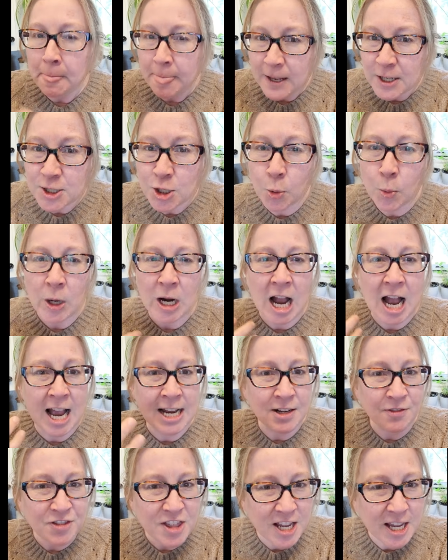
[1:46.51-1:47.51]
So we're
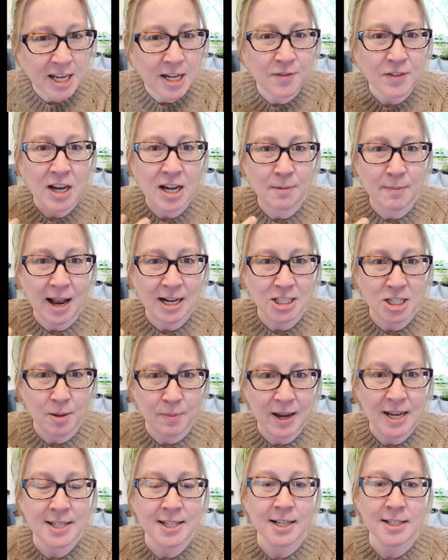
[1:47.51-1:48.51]
kind of thinking of getting back to the
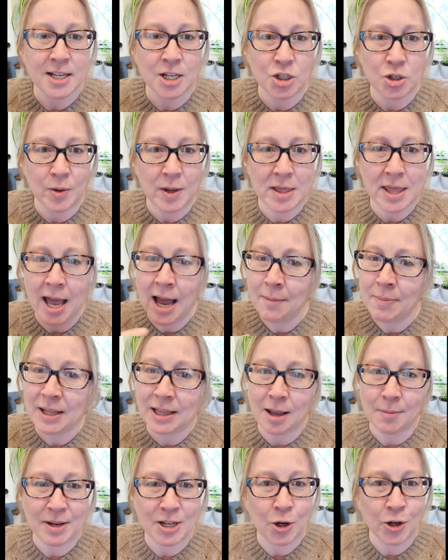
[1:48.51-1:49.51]
basics and doing that, but
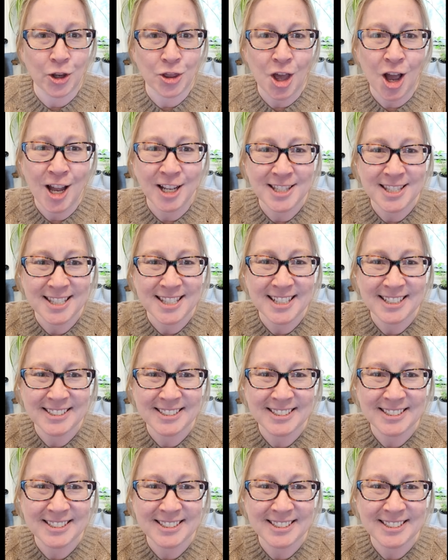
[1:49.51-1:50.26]
let me know your thoughts.